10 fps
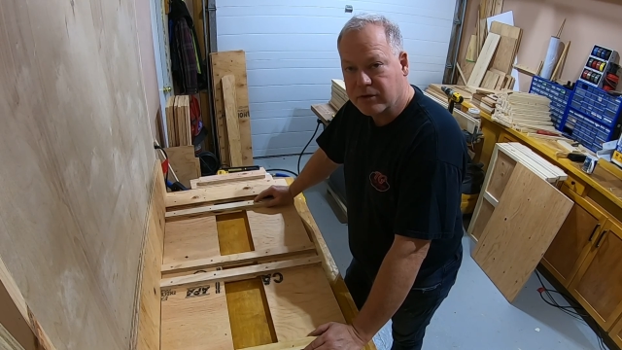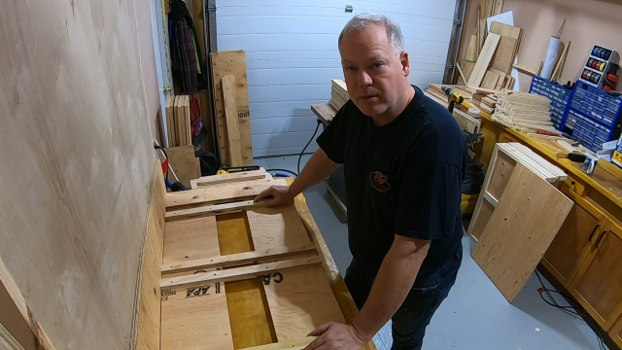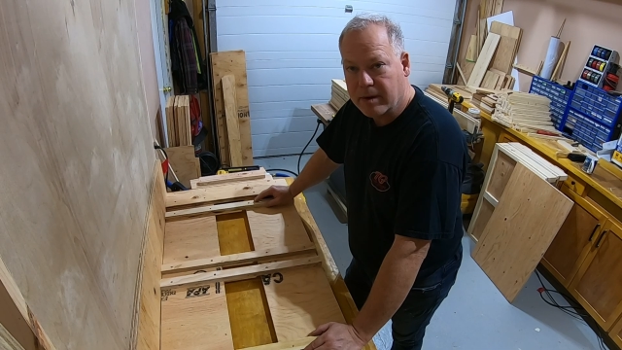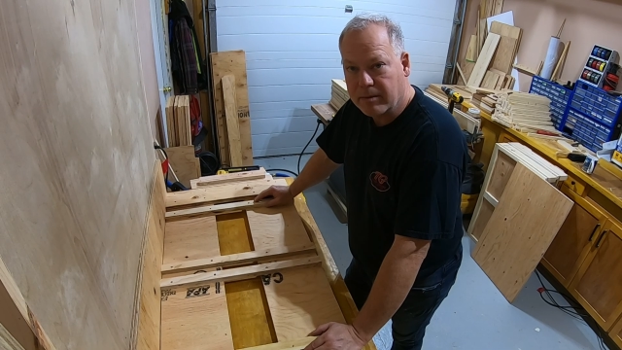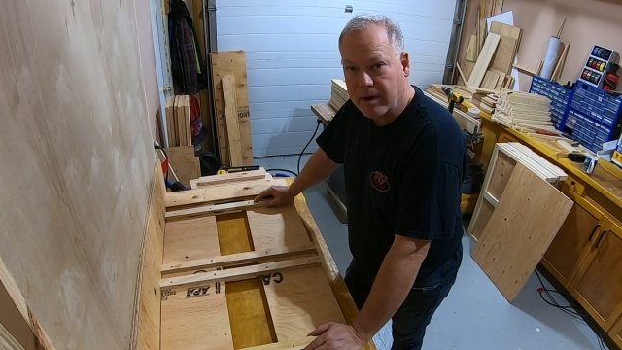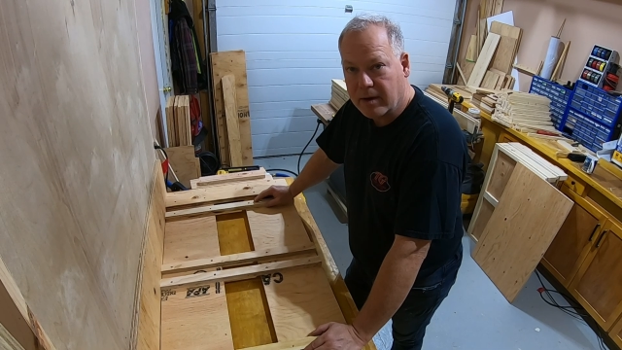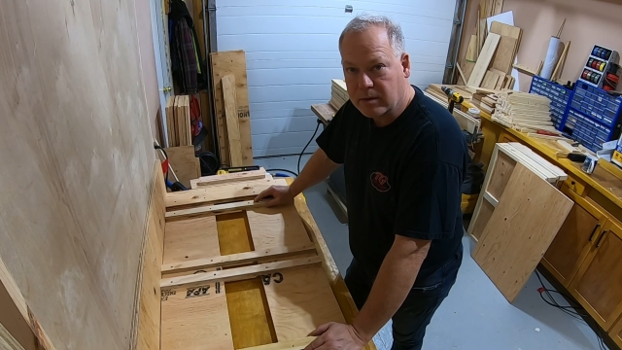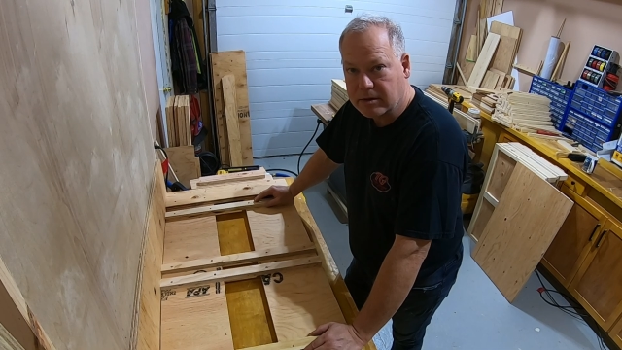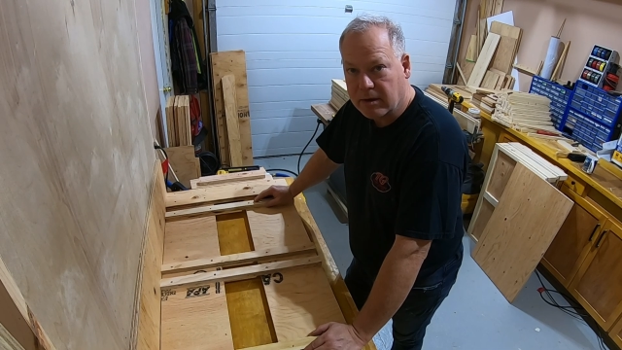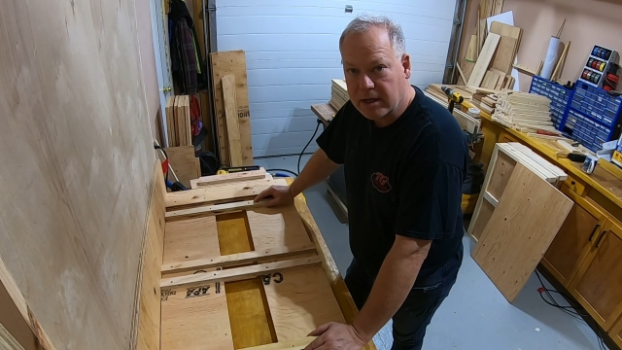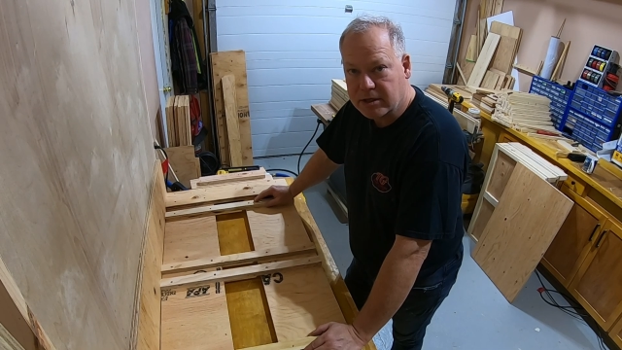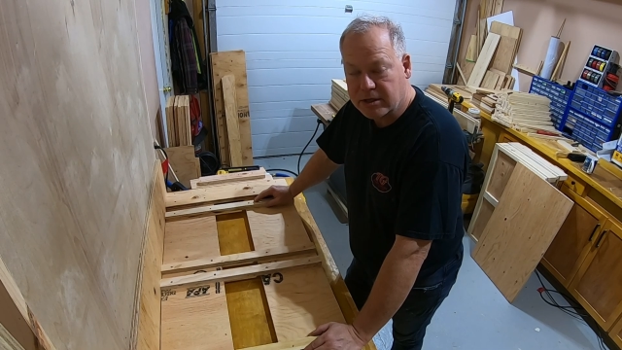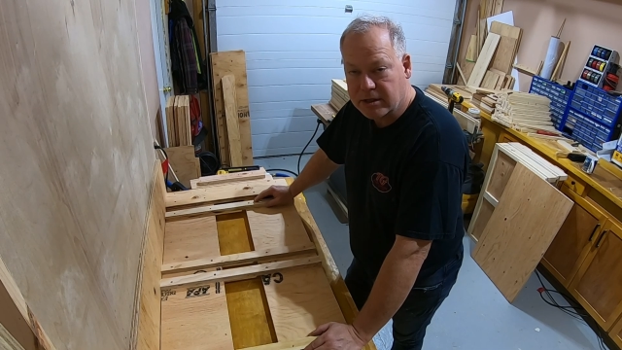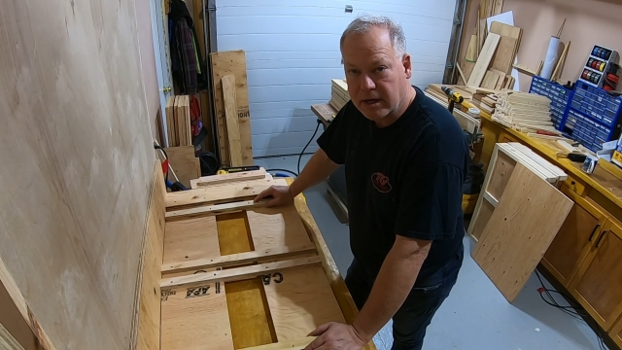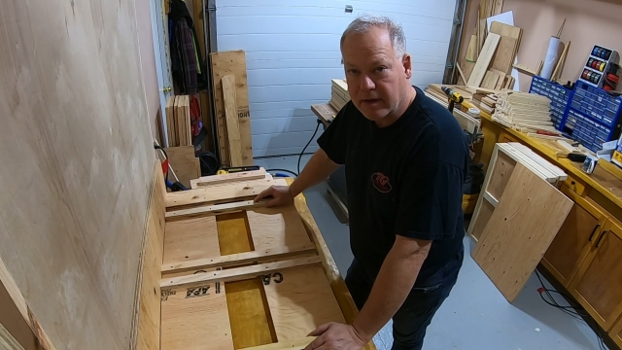So when Brad was
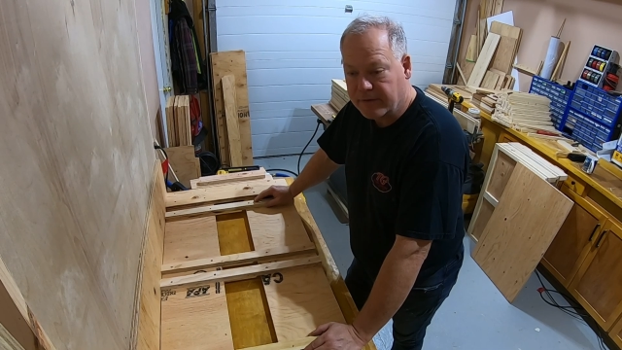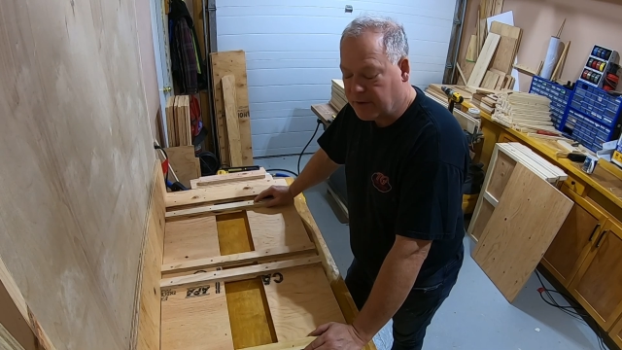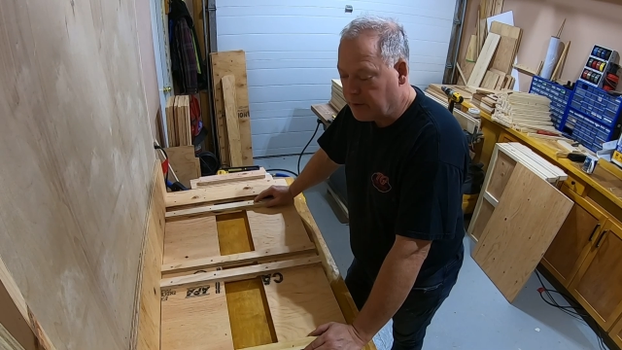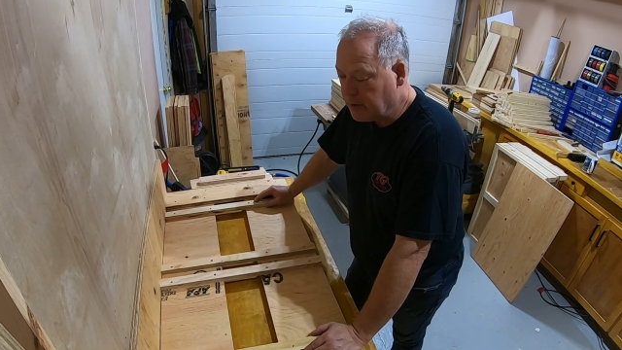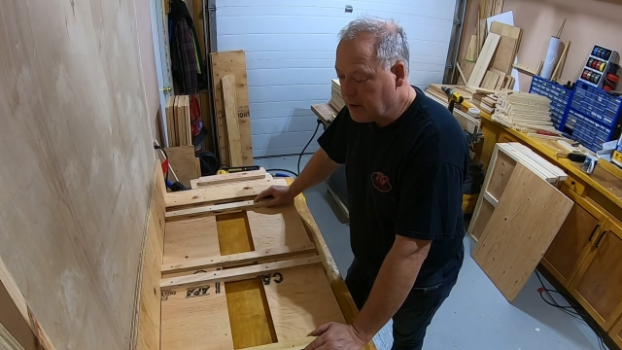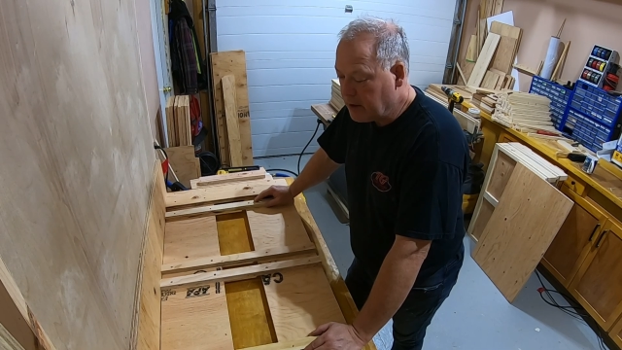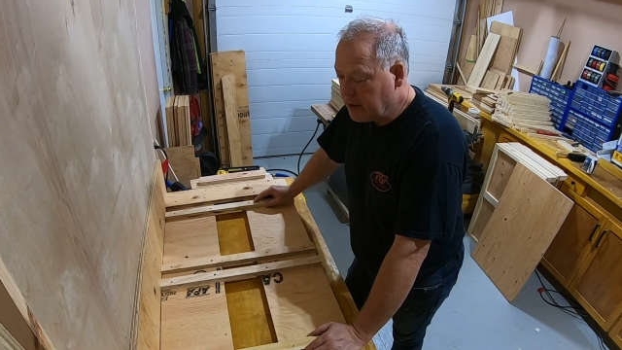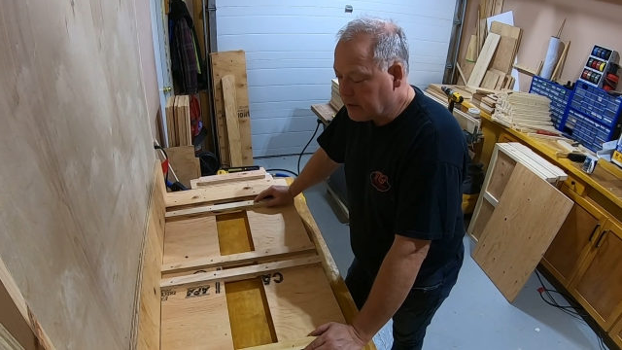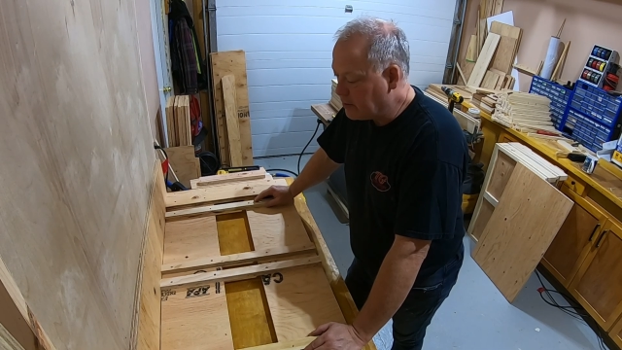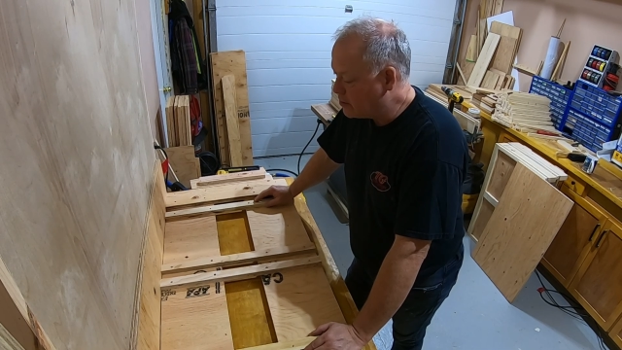gracious enough to